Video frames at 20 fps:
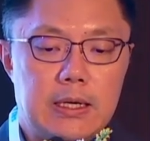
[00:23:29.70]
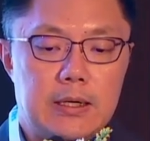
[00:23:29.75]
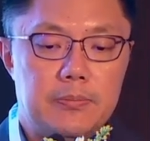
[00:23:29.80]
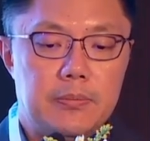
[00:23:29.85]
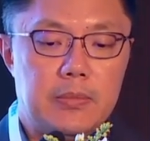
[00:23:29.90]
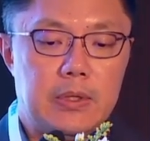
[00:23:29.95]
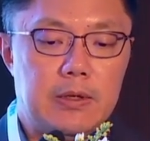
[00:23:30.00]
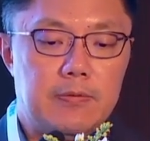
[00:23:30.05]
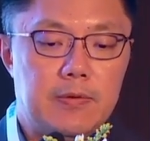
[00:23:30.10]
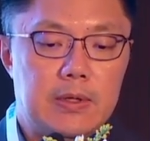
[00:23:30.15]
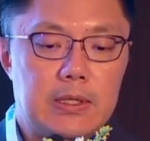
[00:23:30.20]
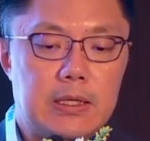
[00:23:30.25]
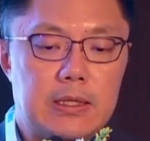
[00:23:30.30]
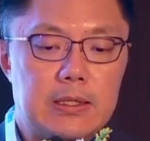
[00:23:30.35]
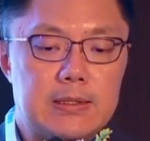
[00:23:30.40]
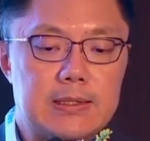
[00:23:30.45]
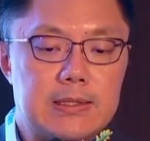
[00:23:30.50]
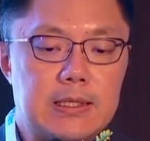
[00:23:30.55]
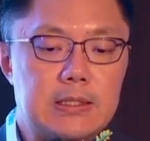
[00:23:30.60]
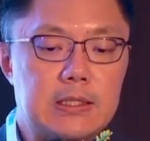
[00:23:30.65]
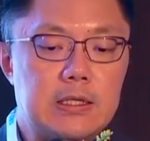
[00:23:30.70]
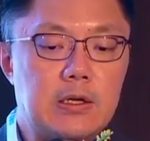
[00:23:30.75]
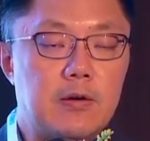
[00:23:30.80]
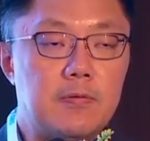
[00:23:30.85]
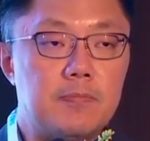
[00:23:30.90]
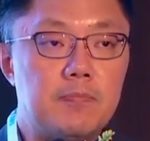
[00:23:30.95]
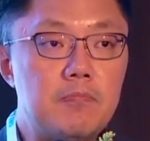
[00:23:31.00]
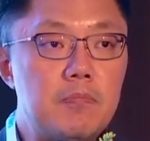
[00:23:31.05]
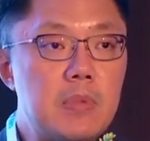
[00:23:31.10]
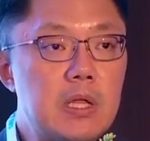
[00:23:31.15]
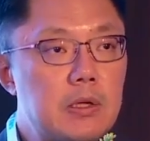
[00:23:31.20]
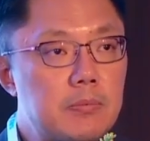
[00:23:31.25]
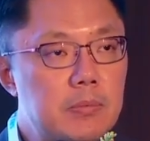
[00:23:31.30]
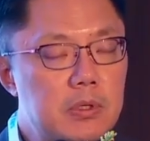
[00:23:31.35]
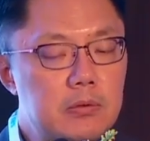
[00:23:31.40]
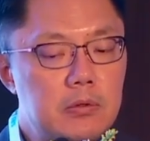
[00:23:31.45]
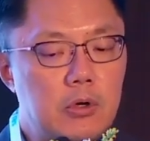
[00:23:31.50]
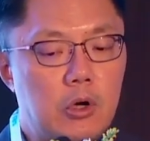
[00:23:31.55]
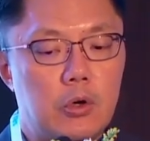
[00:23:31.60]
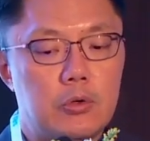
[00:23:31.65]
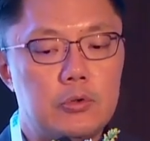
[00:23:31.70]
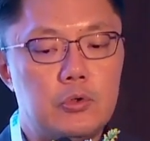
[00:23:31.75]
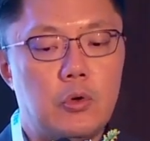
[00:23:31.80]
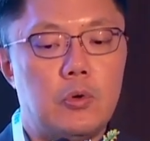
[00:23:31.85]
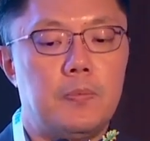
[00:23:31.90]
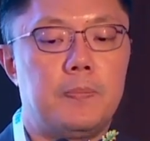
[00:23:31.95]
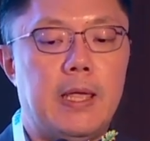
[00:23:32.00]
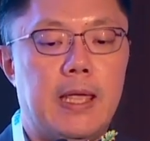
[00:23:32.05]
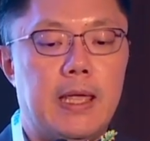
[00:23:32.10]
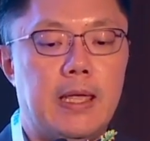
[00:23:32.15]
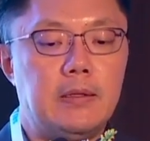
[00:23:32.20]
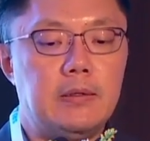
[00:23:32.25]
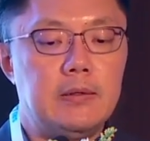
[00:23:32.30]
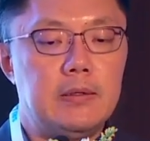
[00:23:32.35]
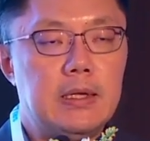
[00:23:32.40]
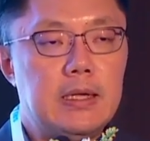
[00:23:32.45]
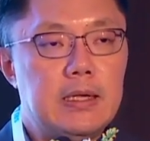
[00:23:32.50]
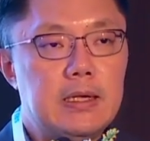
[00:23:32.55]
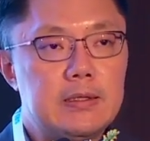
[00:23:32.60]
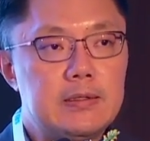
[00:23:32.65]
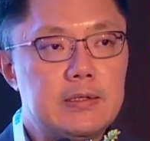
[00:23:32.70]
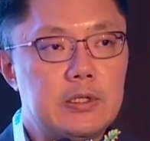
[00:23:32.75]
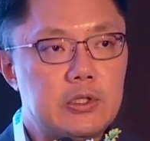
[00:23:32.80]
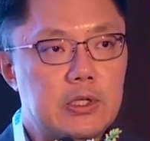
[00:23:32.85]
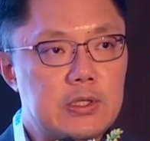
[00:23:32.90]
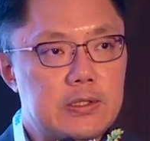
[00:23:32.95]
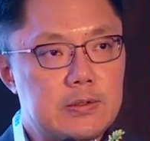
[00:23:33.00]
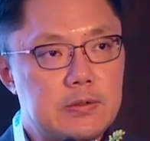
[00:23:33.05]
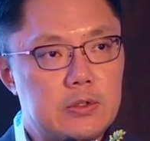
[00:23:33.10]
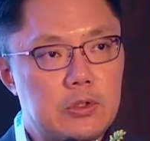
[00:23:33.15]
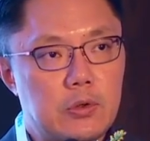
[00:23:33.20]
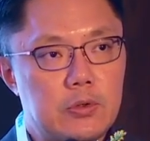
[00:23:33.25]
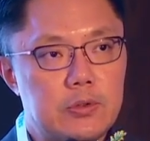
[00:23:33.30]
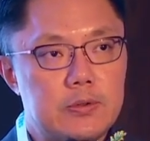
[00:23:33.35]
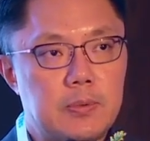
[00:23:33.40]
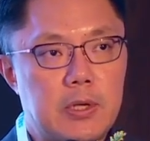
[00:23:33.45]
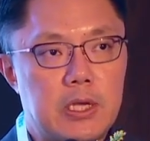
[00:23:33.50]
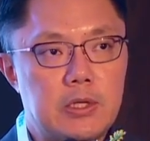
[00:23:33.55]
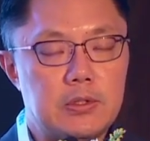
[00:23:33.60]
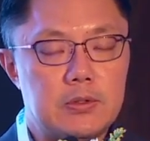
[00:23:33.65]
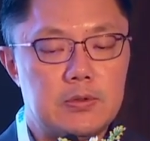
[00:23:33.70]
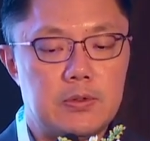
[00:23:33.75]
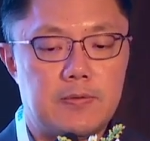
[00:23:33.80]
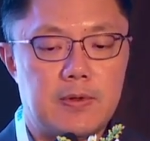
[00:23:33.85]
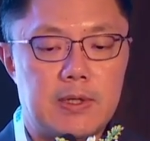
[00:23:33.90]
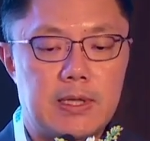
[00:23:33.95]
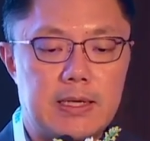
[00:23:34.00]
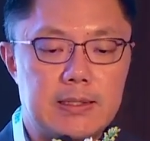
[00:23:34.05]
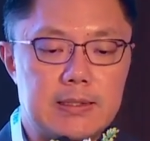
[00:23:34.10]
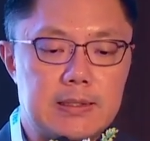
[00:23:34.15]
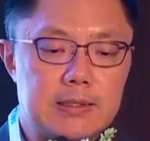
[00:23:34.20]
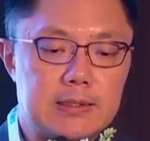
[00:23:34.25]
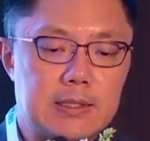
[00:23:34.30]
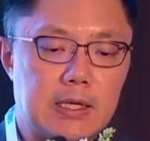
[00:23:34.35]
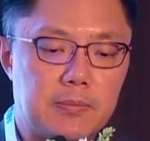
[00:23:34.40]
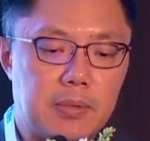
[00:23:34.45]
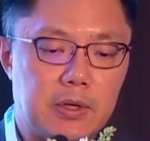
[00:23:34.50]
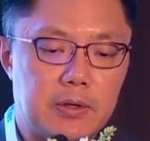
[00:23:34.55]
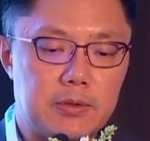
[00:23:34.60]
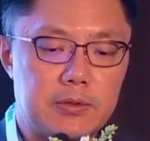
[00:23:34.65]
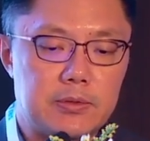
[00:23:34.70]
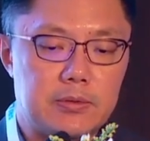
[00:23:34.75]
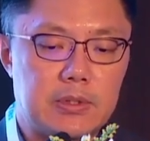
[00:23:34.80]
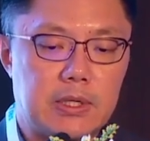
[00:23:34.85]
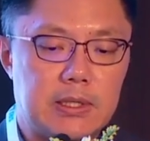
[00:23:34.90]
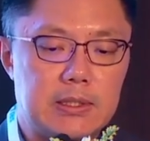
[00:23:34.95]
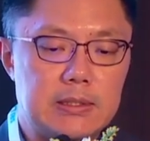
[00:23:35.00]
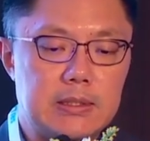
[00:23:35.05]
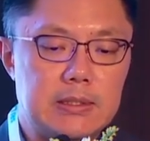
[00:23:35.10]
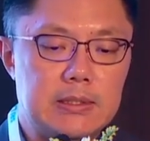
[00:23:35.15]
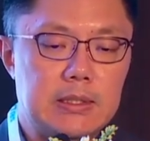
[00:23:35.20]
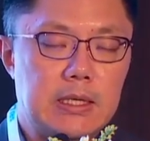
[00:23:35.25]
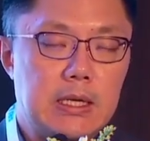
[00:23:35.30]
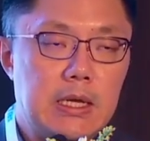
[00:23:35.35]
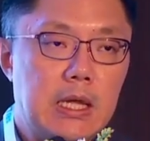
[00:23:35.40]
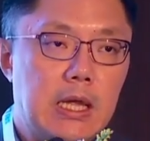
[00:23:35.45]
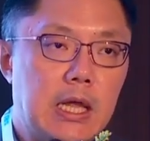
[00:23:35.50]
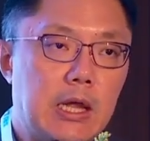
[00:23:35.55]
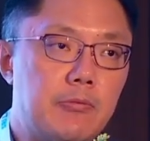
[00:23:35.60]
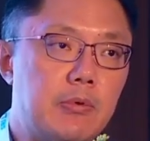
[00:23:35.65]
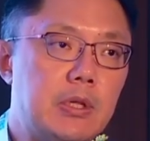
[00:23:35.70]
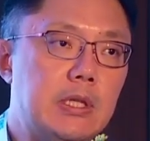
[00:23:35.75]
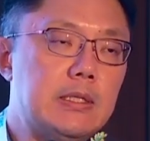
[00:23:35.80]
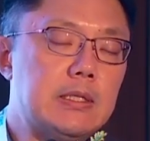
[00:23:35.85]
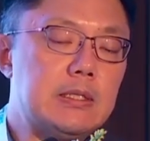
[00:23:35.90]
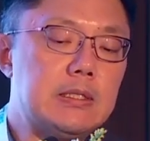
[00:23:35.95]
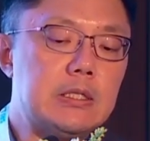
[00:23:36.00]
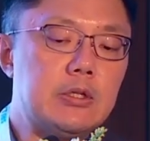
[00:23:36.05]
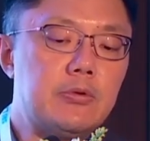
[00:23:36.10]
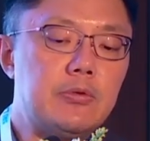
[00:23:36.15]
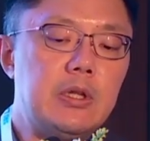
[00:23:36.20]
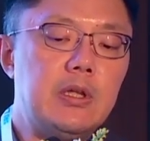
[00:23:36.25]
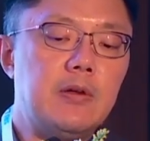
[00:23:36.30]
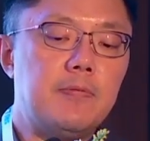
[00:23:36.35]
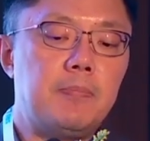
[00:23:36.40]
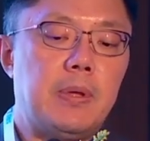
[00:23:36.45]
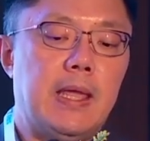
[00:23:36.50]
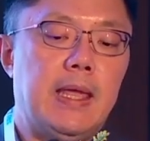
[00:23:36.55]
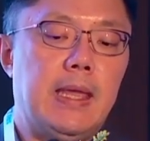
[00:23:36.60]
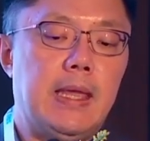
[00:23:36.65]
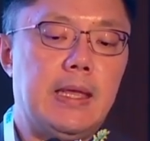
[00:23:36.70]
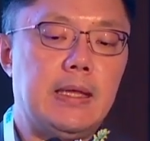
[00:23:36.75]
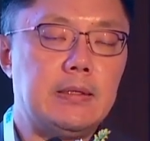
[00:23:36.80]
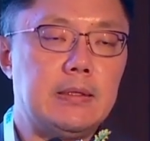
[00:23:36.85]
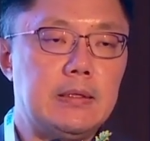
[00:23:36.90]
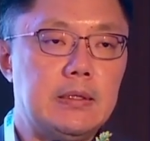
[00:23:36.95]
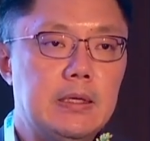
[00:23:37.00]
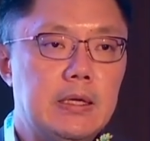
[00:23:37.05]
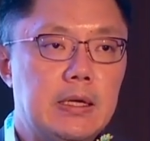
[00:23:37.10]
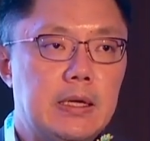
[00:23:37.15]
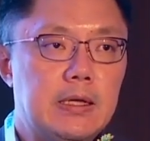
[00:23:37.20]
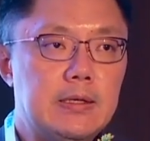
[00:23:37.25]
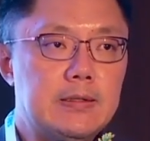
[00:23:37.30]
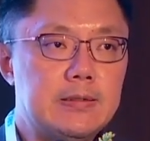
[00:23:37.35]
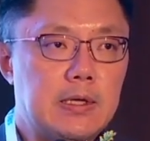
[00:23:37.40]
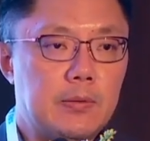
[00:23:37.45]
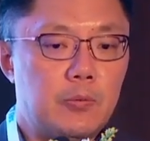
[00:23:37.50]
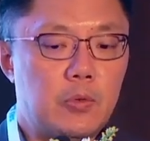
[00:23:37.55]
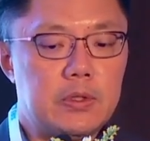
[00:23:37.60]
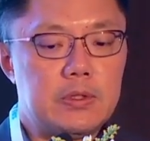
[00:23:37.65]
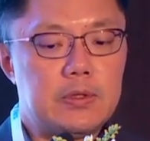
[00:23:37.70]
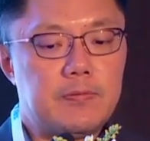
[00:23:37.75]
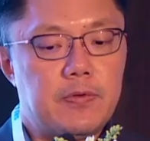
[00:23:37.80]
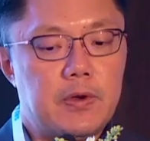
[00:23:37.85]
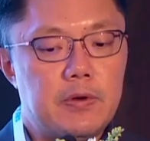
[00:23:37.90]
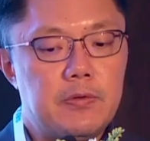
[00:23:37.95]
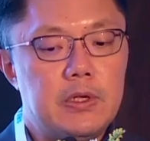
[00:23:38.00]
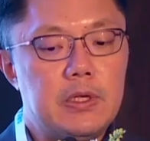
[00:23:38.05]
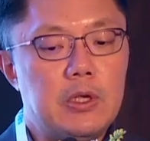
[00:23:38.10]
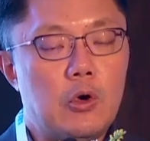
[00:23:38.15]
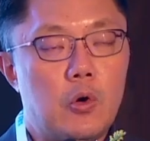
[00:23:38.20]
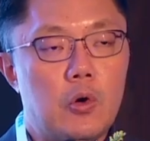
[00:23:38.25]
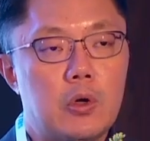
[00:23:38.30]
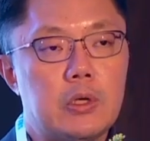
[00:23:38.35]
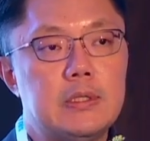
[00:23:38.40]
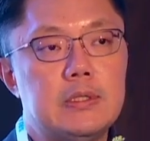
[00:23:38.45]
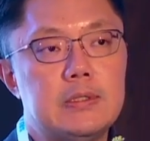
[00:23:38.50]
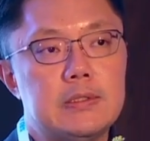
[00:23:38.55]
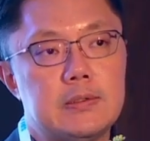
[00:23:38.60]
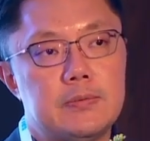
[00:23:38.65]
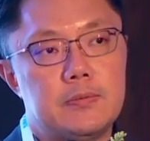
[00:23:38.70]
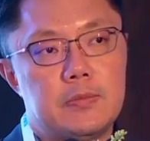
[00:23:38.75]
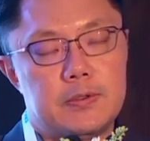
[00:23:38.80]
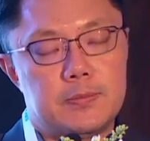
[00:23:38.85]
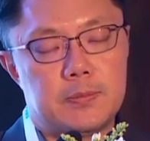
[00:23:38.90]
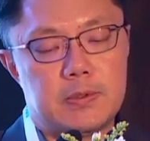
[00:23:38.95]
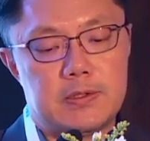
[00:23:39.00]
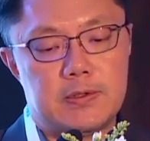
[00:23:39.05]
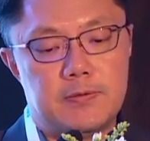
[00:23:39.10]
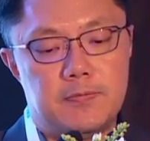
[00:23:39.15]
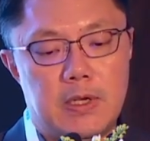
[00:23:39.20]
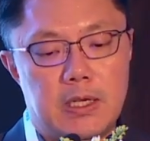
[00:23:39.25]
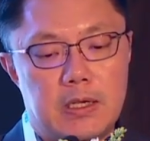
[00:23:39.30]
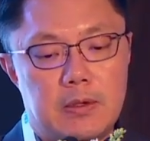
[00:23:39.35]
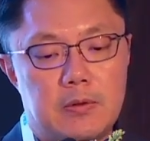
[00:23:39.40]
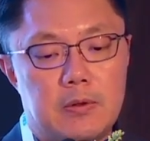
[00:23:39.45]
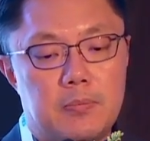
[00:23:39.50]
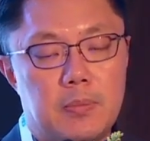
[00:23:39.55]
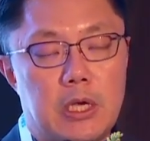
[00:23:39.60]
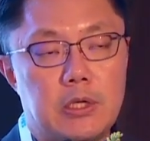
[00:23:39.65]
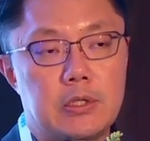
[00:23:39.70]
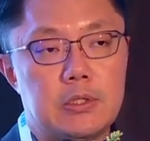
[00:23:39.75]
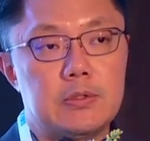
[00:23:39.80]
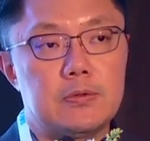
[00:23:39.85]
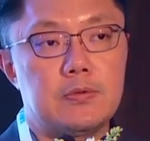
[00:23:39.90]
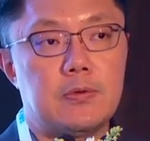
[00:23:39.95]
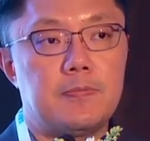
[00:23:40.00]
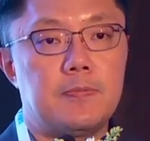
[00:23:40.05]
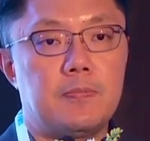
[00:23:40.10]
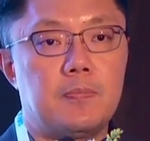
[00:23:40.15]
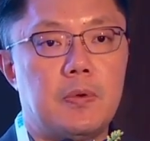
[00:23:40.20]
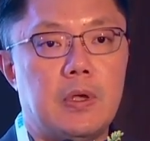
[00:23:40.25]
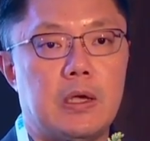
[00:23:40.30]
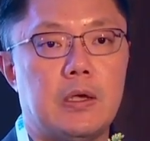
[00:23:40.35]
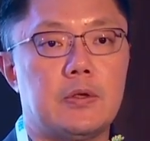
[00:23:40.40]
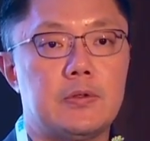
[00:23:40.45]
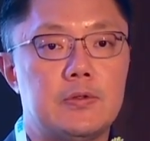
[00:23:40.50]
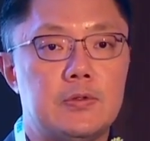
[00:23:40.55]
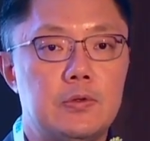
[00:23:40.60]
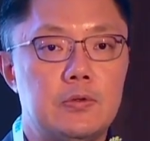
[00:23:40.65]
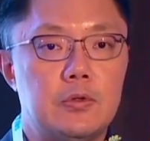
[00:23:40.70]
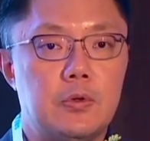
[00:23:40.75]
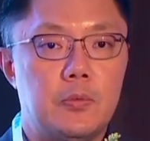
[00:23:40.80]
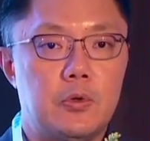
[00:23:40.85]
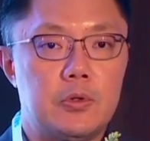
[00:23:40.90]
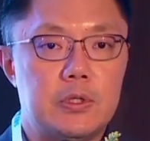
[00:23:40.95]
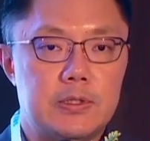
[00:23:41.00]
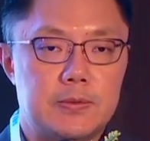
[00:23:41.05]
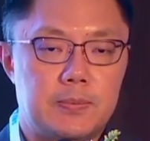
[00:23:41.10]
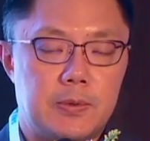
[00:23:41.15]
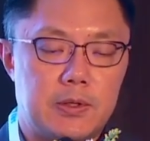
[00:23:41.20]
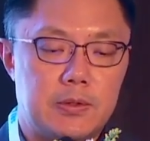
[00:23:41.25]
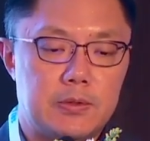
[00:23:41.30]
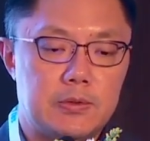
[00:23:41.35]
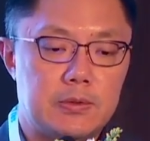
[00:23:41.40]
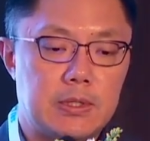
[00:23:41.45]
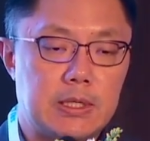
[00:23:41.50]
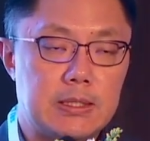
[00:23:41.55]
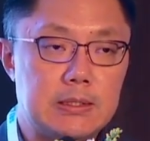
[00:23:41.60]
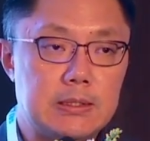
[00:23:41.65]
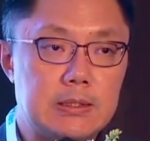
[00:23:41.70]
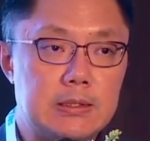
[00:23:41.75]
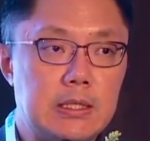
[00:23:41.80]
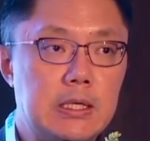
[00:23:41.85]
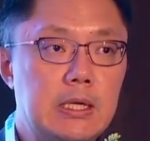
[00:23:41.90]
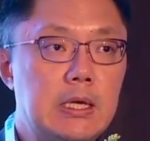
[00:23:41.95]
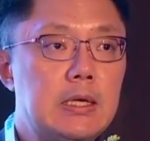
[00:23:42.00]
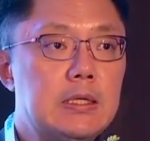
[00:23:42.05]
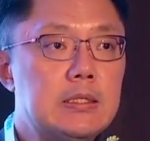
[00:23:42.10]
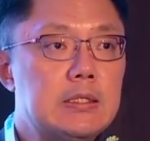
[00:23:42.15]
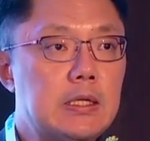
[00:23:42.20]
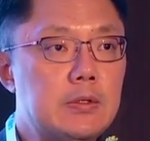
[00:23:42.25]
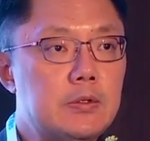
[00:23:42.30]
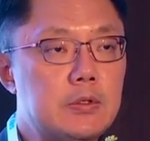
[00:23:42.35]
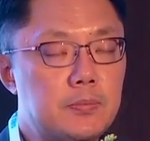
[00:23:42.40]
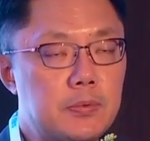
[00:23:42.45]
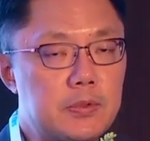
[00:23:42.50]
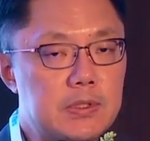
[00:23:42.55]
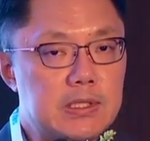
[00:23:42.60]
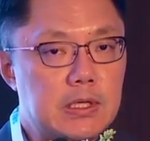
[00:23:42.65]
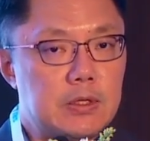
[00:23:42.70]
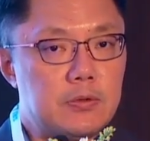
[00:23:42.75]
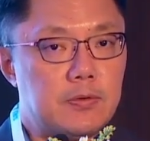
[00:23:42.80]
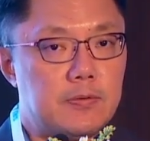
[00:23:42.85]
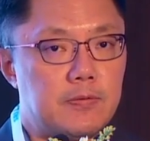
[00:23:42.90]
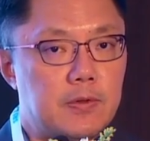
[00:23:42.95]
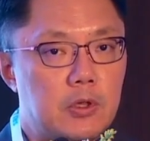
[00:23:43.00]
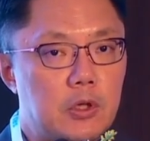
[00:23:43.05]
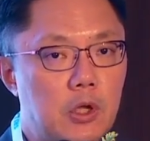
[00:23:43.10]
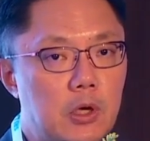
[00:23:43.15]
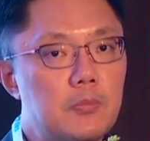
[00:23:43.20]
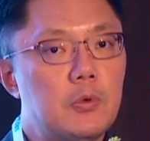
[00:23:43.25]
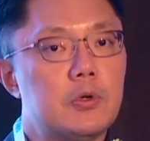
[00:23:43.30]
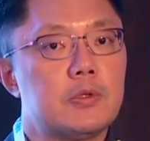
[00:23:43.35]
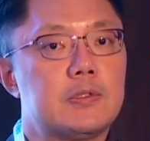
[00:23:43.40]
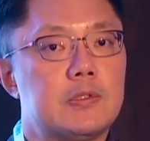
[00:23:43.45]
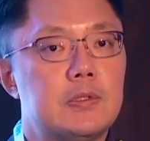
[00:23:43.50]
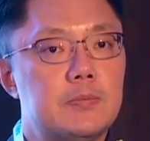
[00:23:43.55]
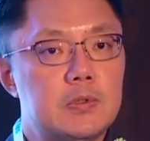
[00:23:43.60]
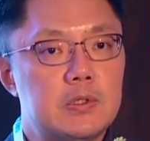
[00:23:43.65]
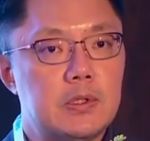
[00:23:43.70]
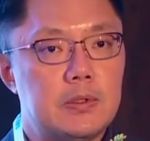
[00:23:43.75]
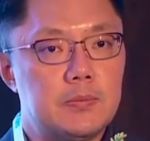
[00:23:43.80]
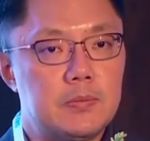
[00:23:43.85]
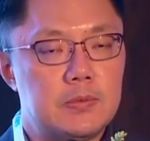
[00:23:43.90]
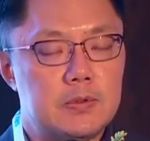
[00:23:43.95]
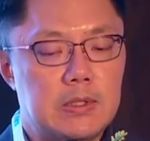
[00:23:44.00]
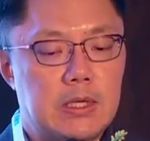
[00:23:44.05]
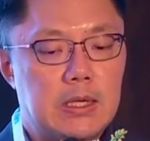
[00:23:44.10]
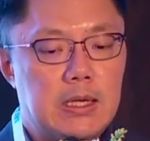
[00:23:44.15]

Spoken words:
even in the setting of minimal or no pain, such as those patients with a lesser sec peritonitis. And really the degree of pain is somewhat very organism specific. Patients with Pseudomonas peritonitis tend to present with a lot more symptoms,